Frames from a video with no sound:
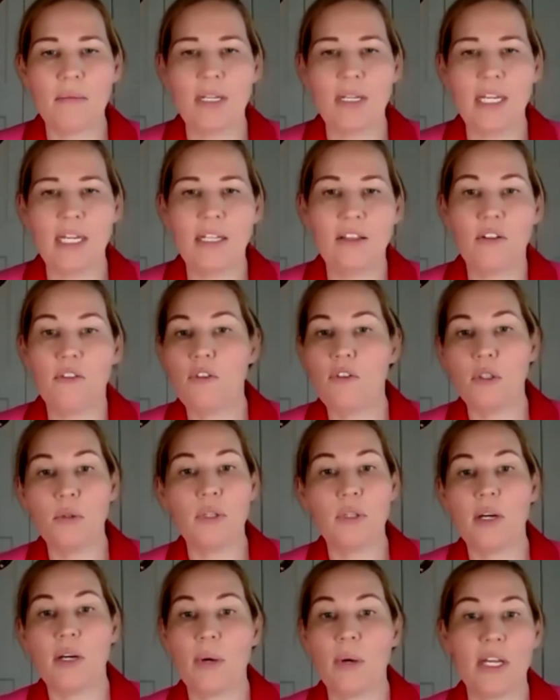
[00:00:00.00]
in the
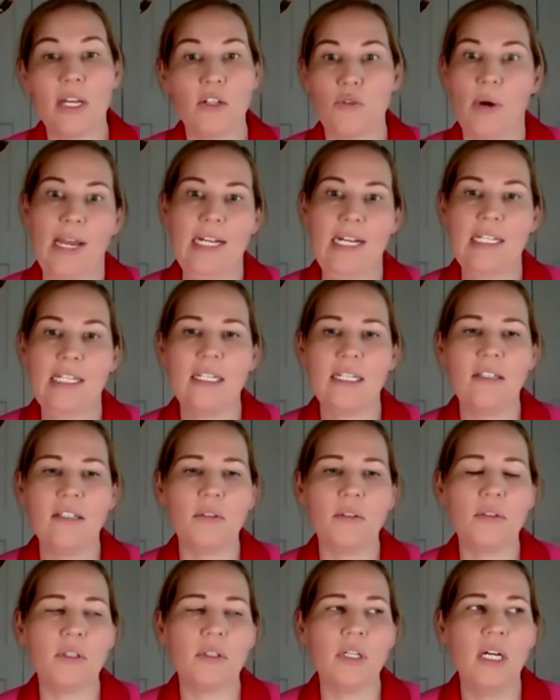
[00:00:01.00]
field that we're trained in,
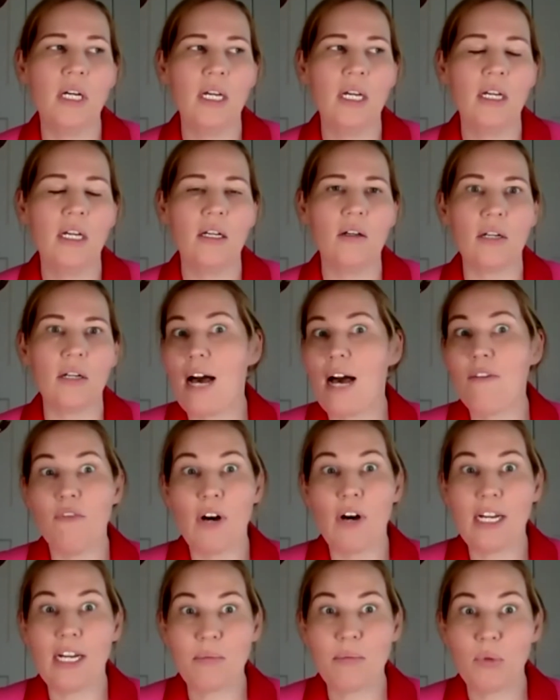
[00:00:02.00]
or can't
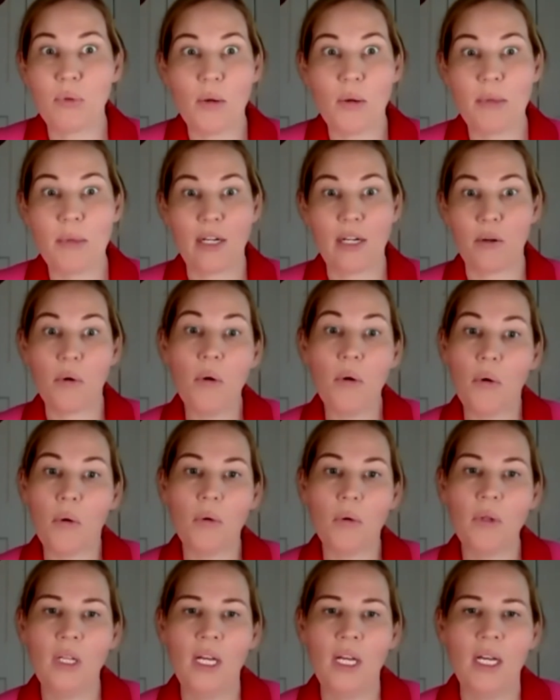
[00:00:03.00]
find employment at
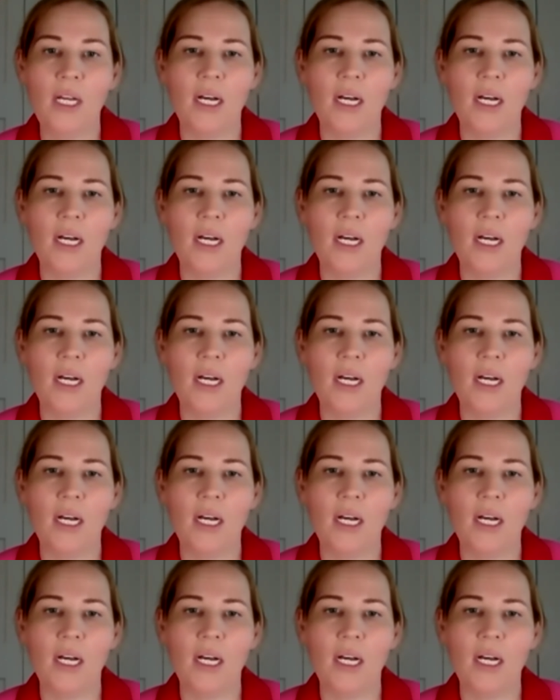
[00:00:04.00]
all.